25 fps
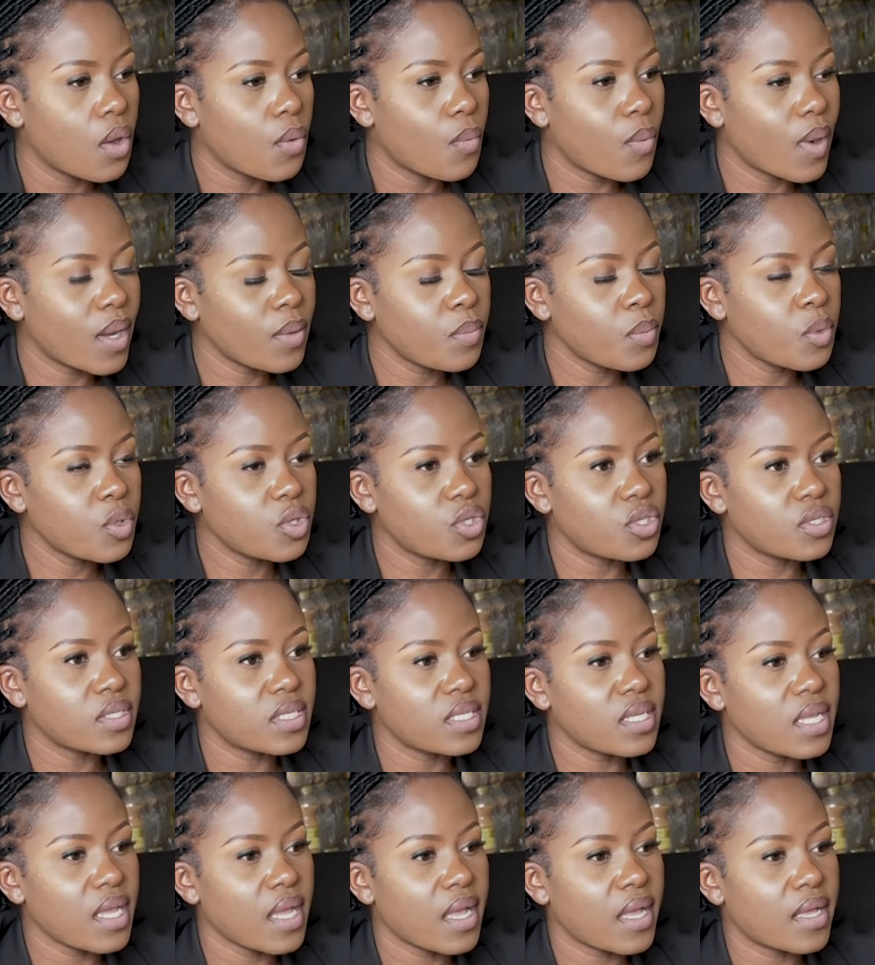What would you
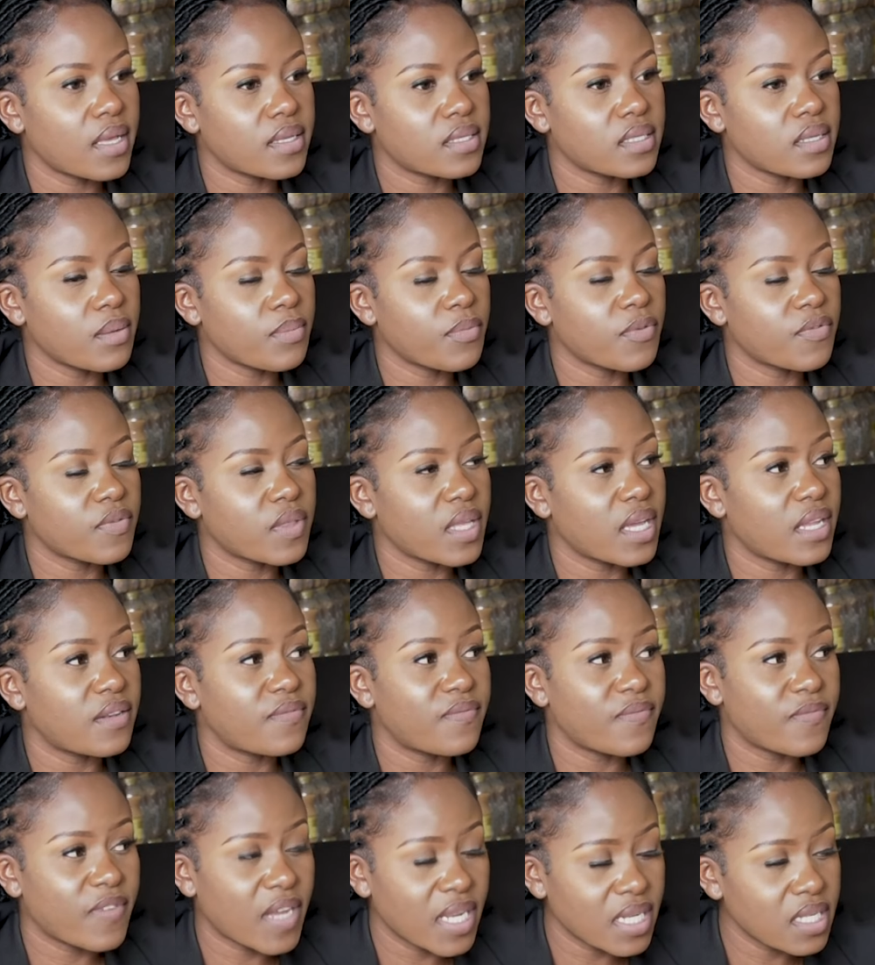say are some of the
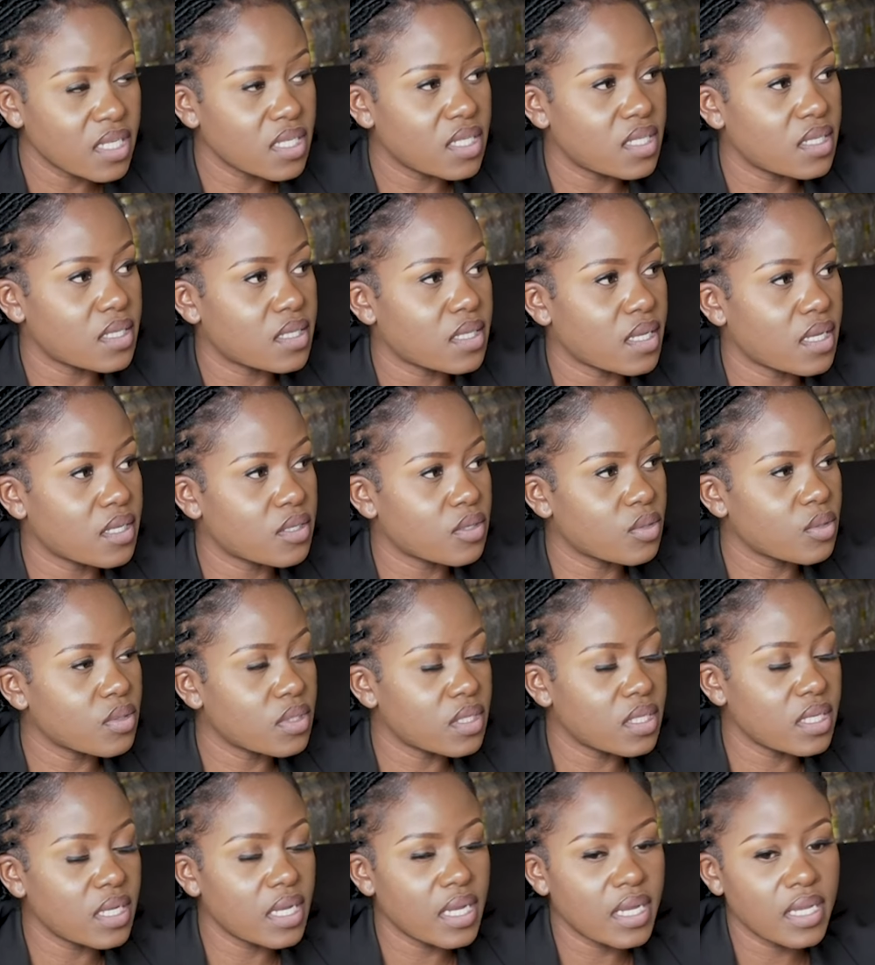advantages
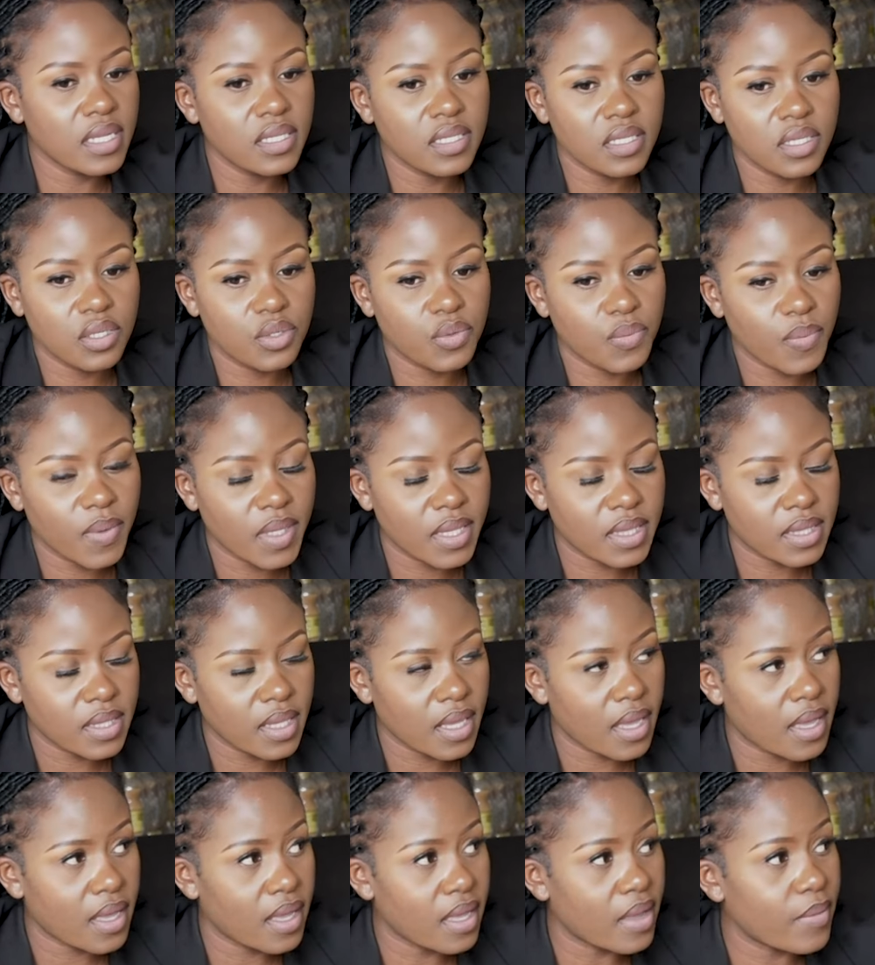associated with
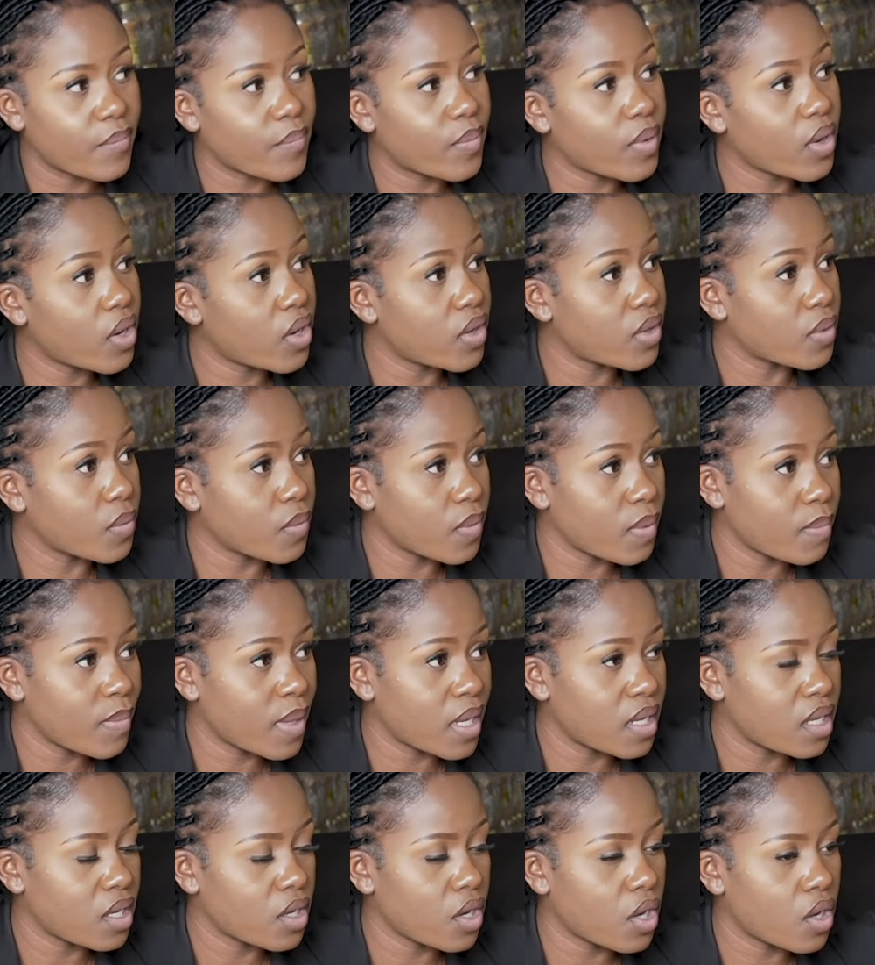empowering
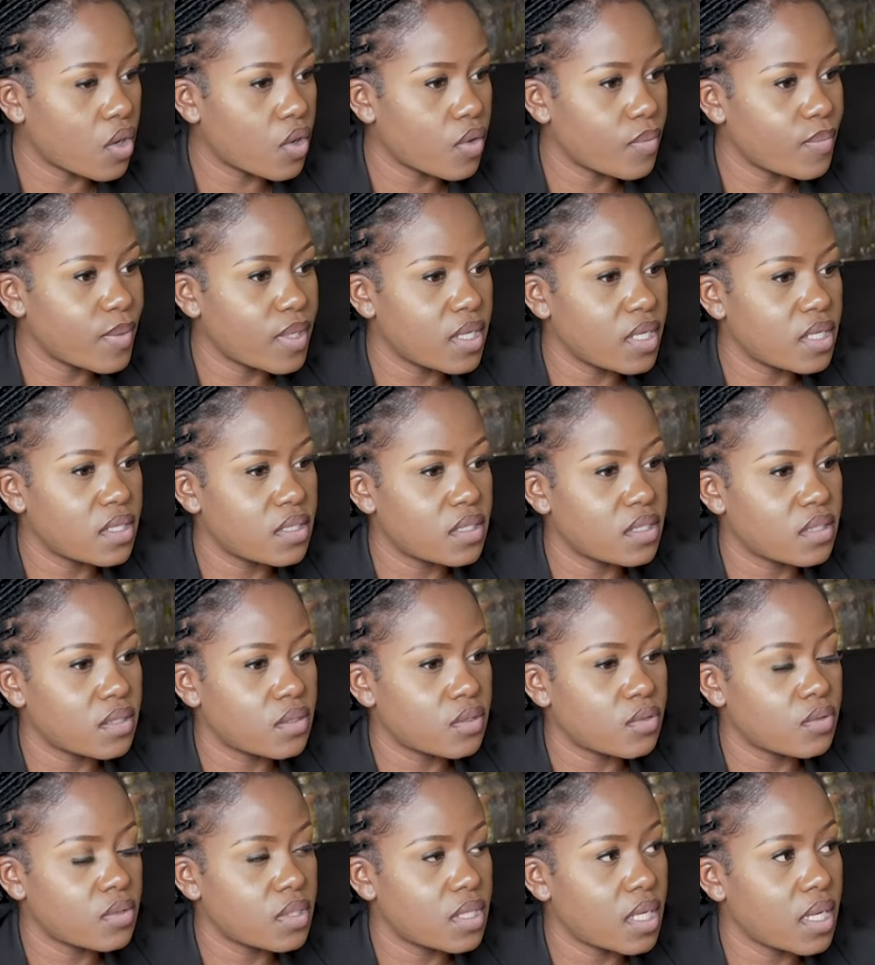women in our
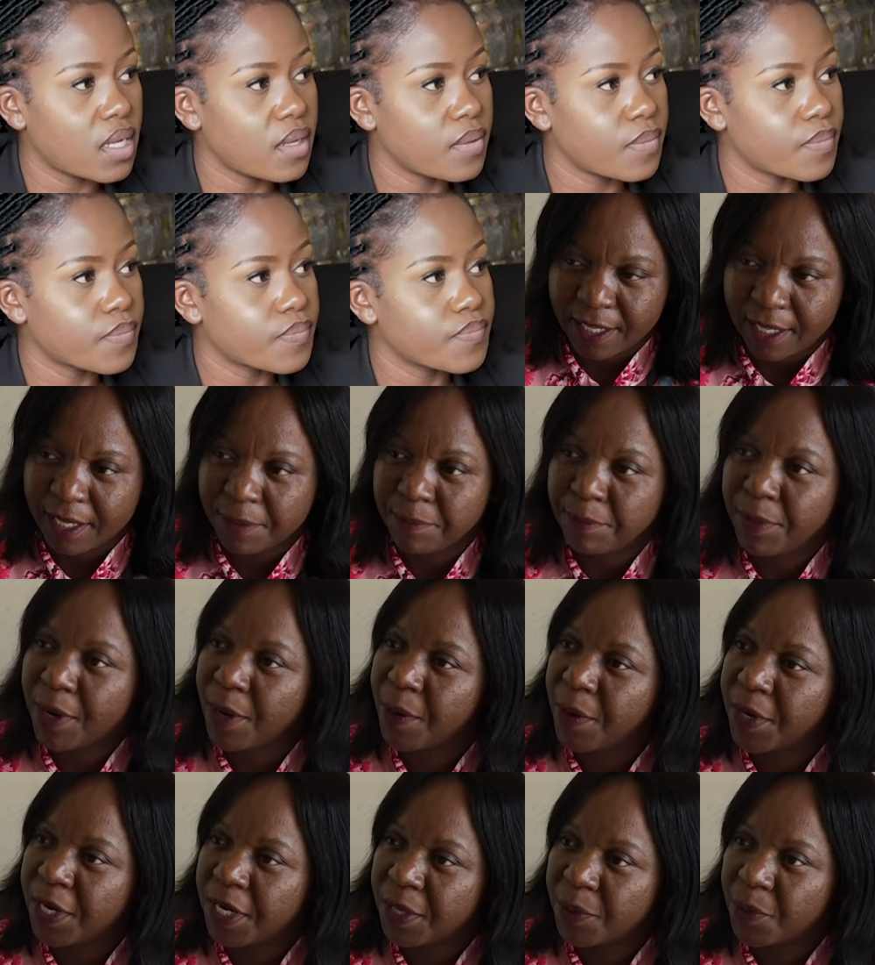communities today?
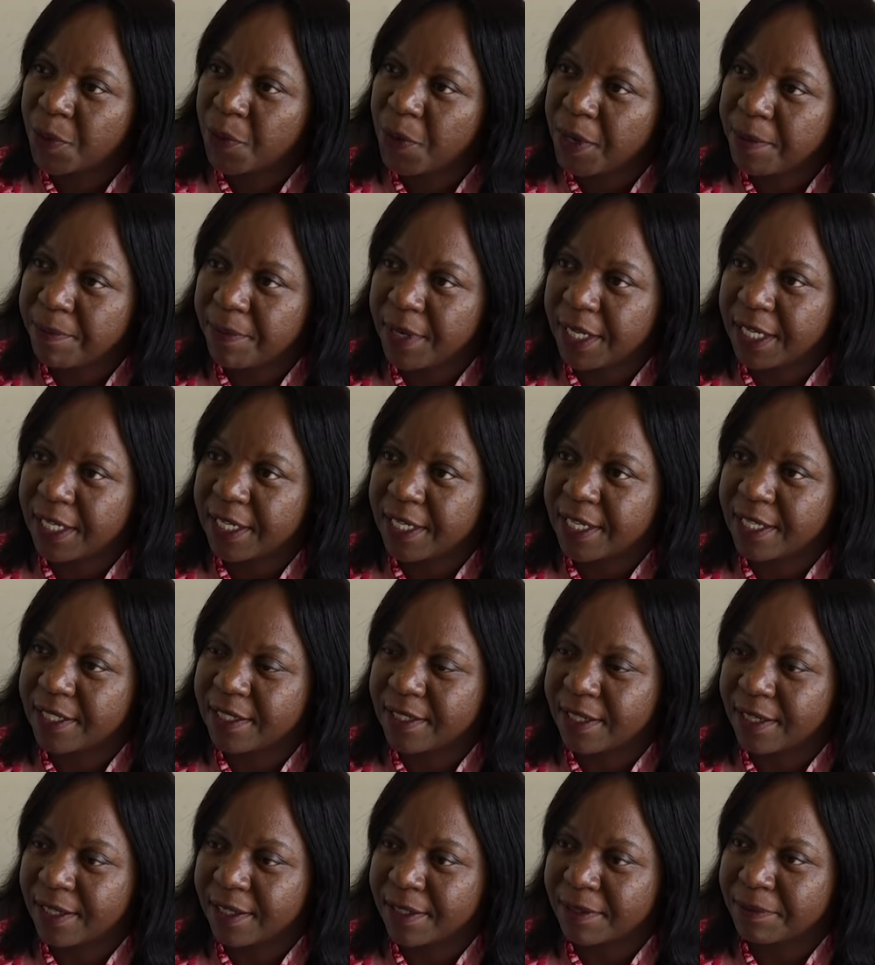Empowering women
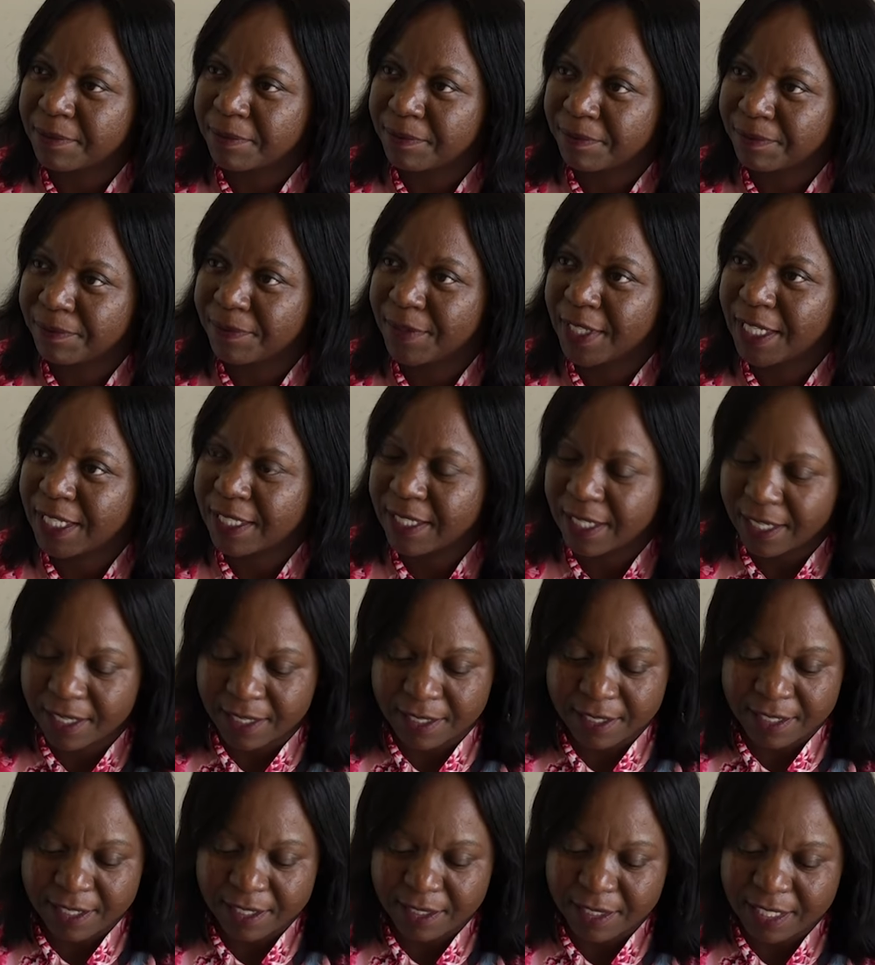is
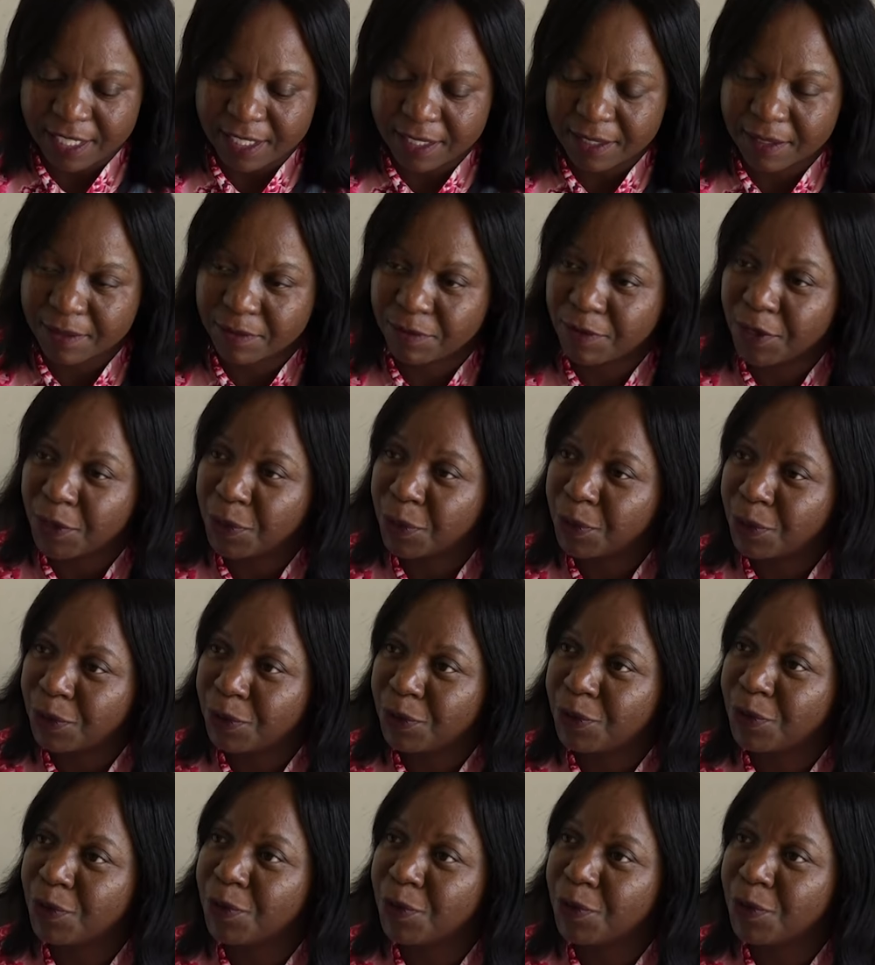very good.